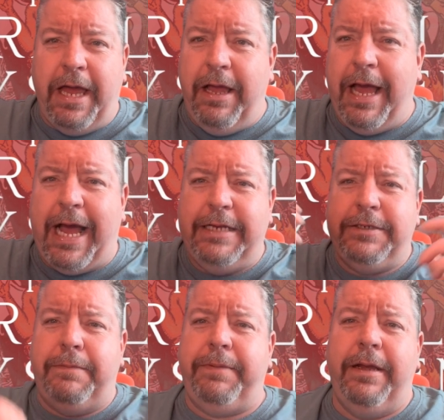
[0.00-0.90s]
Hands
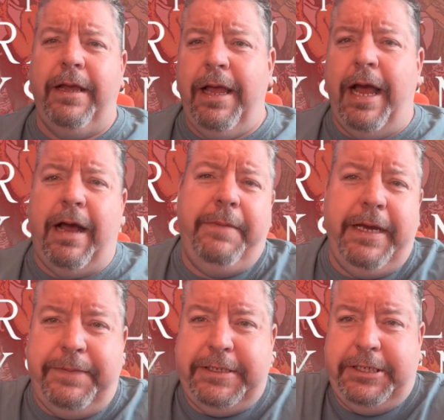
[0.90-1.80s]
up, how
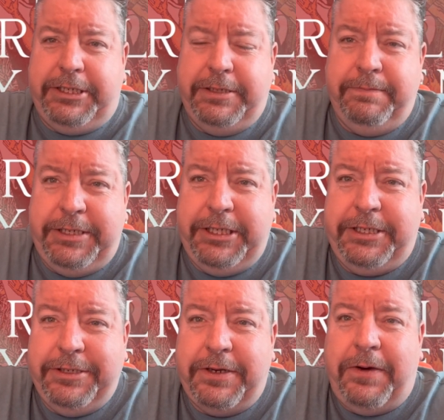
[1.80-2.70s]
many
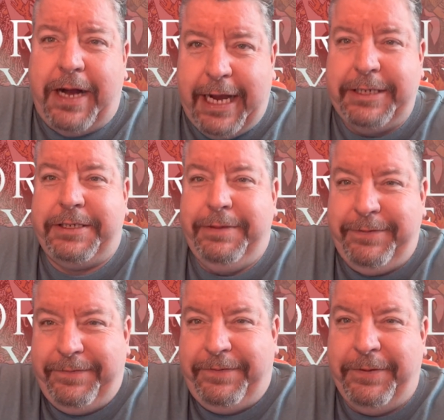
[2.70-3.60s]
magicians are actually
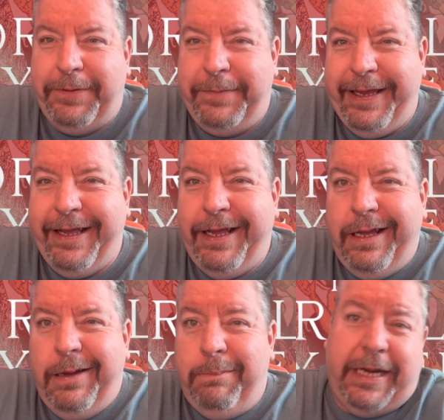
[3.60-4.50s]
performing
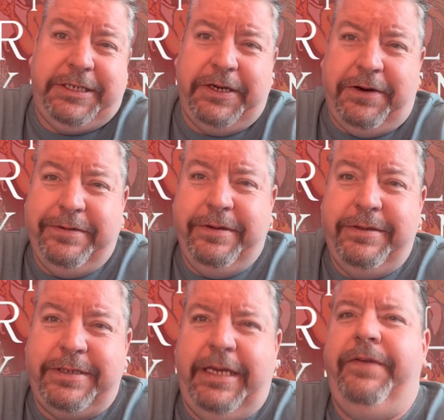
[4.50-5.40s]
magic on
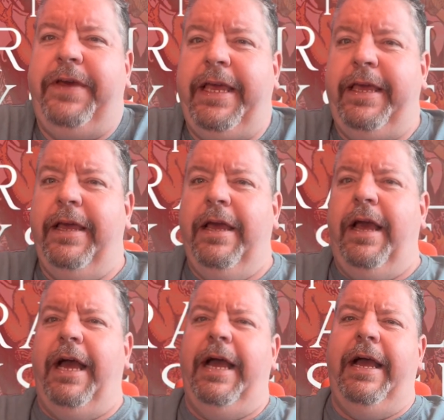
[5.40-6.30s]
TV
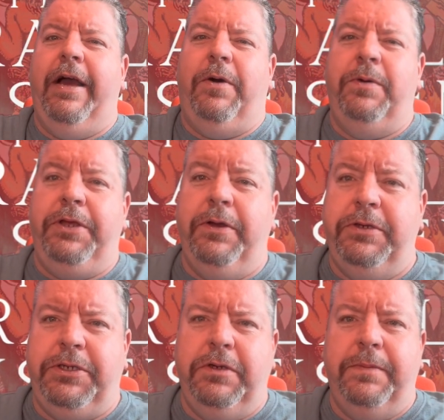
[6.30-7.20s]
or
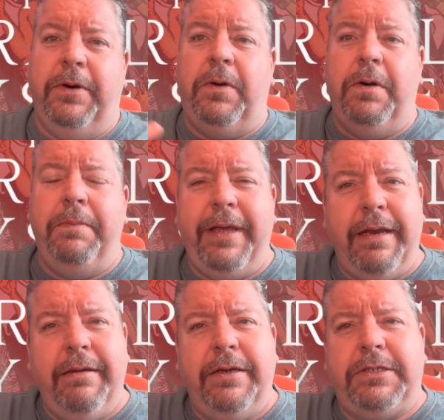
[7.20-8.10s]
YouTube, or
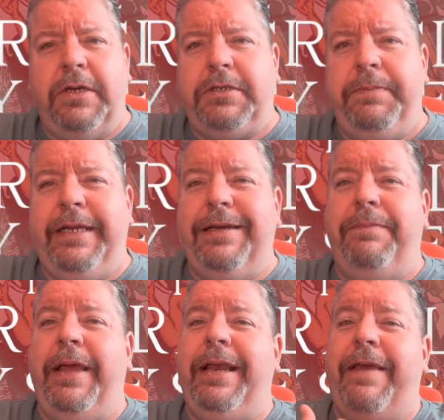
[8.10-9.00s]
social media? I
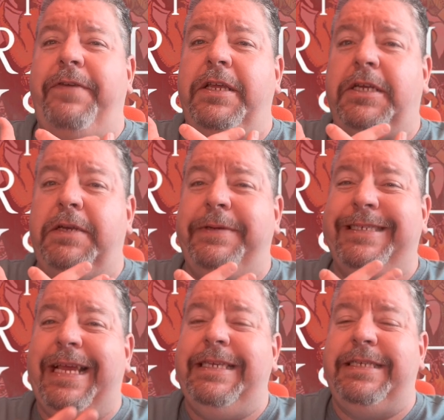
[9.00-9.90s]
mean, if you're going to
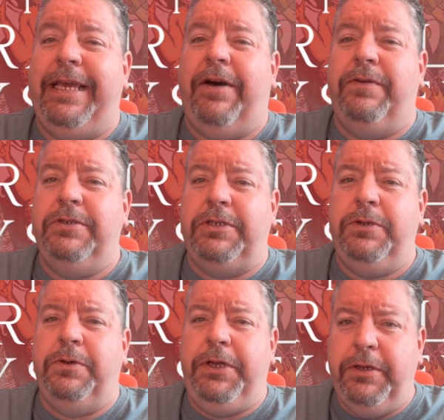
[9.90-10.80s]
present it onto
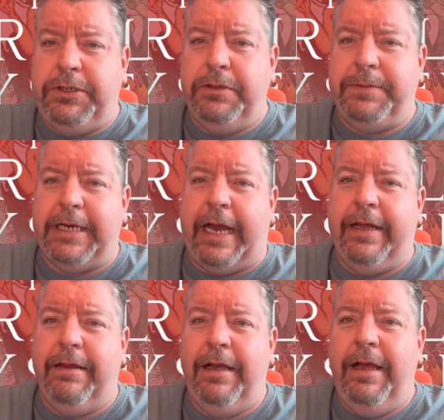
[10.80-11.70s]
your YouTube
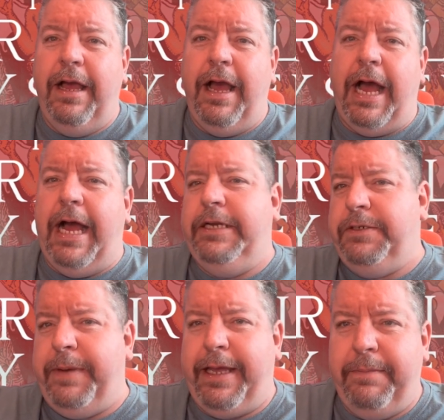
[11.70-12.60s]
channel and
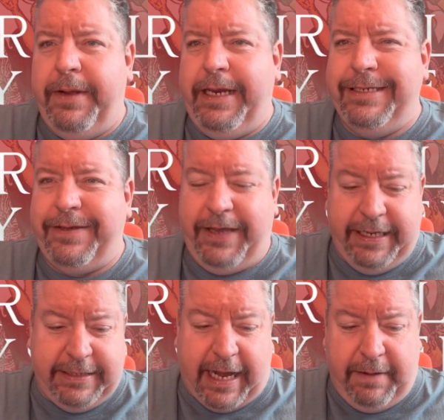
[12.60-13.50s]
you're making millions of
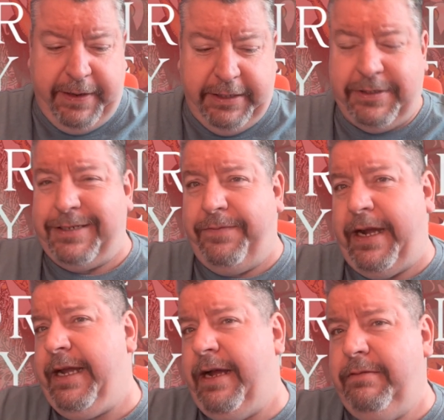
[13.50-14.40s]
hits, I'll be interested to
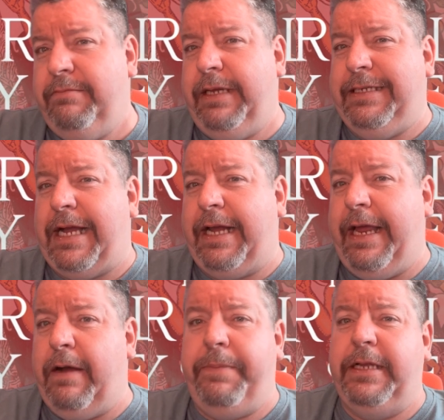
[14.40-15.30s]
find out exactly
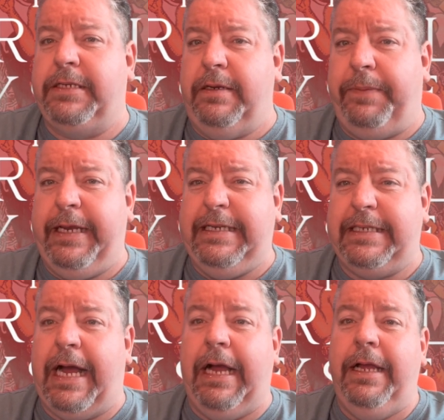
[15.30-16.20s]
how Ben's going to police
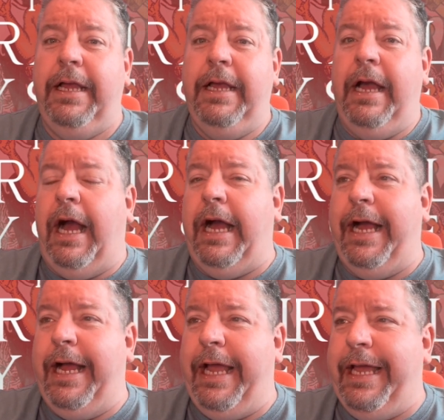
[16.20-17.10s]
that.
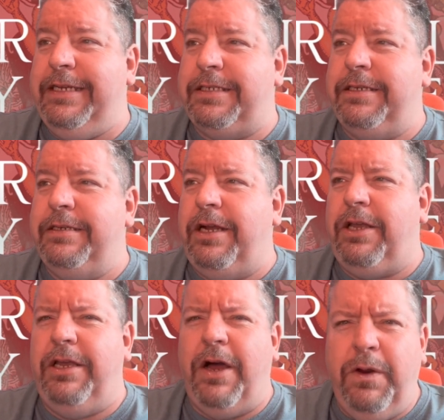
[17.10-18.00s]
It's
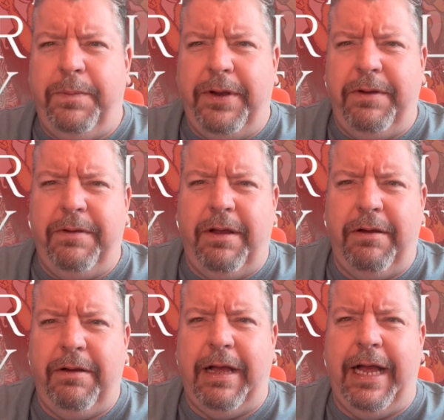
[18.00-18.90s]
global
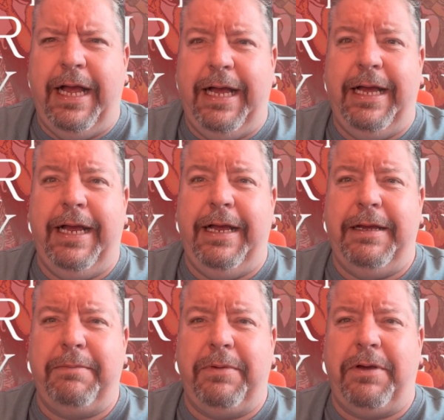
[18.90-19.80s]

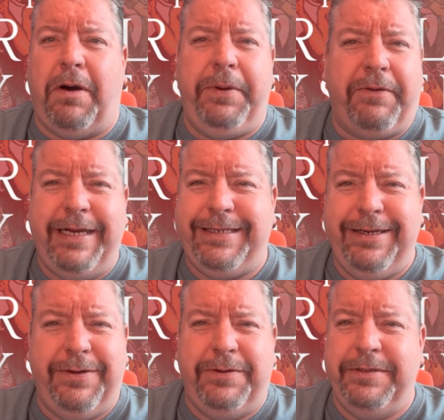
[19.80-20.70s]
copywriting
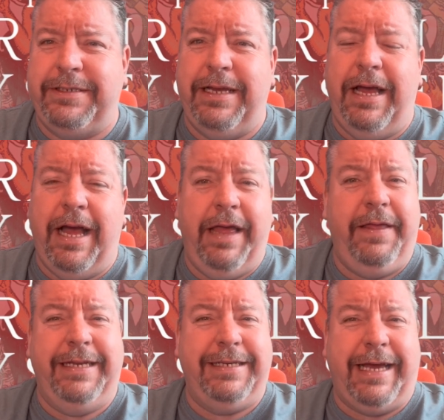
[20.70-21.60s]
laws. I
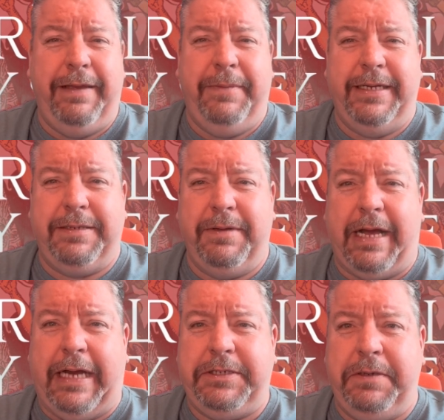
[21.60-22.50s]
think it's a nightmare to
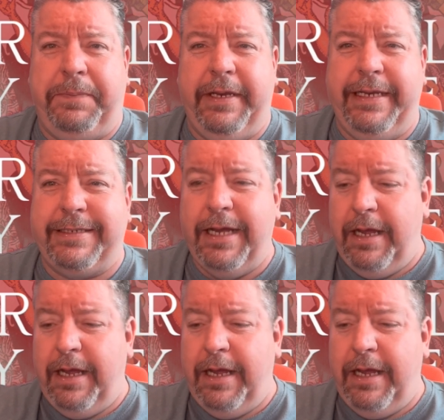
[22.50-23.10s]
actually police.